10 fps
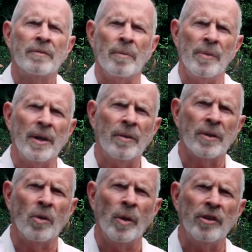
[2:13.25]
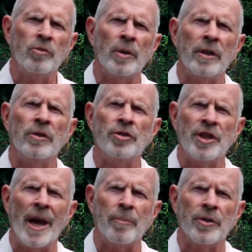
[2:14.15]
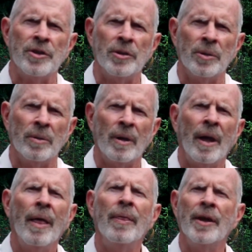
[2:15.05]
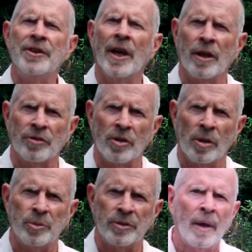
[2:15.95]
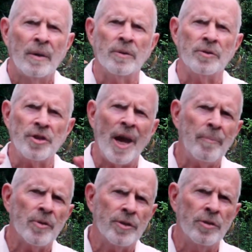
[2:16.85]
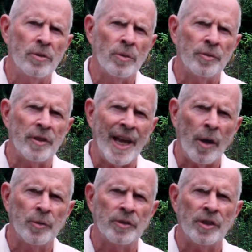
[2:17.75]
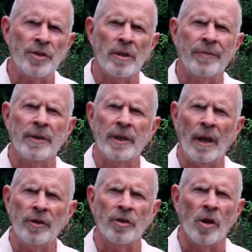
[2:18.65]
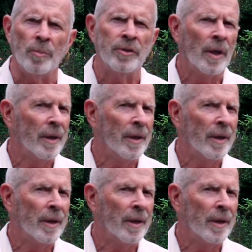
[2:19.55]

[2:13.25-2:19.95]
From there, the quest went into chapter two the telescopes. So chapter two is the acquisition of the telescopes.